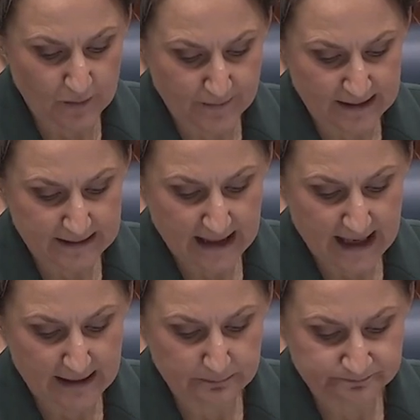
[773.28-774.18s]
women
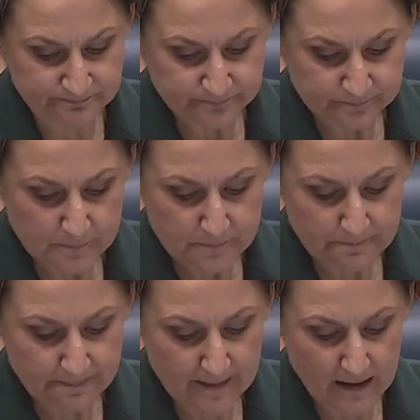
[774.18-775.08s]

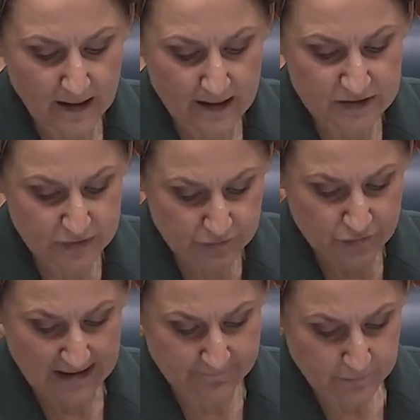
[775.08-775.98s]
to
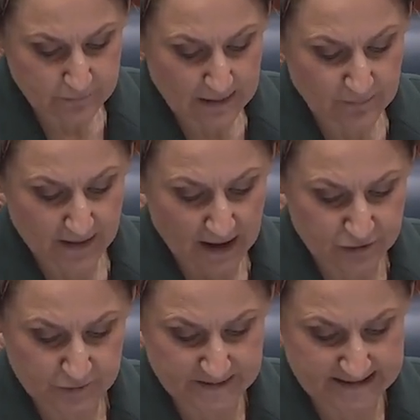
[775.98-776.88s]
travel with
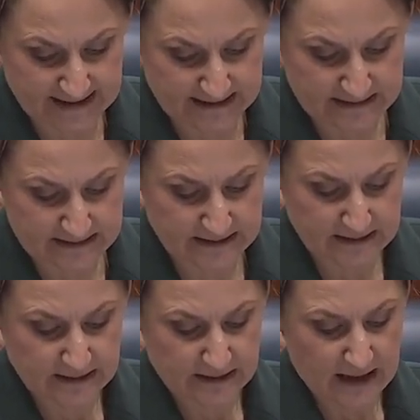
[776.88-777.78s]
100%
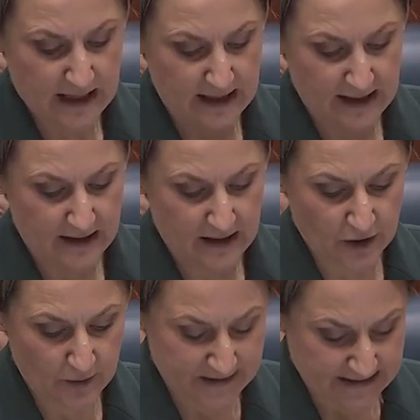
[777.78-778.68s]

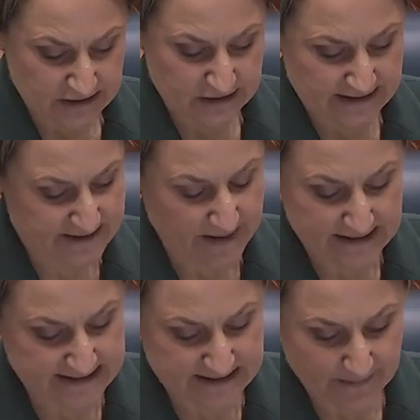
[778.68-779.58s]
accommodation
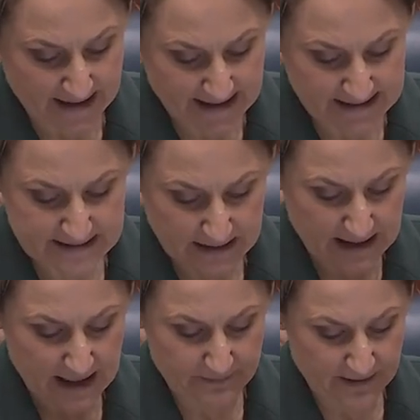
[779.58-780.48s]
expenses paid
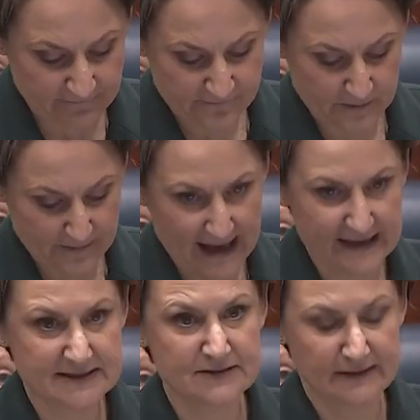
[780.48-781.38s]
above the
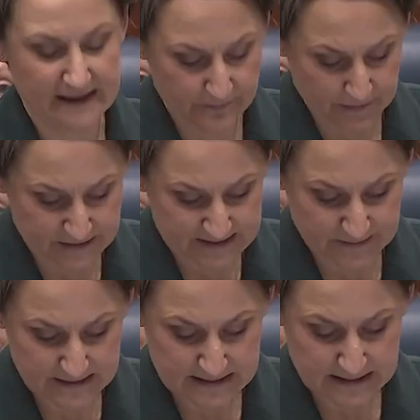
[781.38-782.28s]
PATS
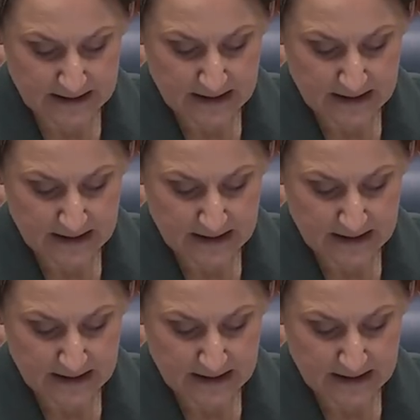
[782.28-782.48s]
reimbursement,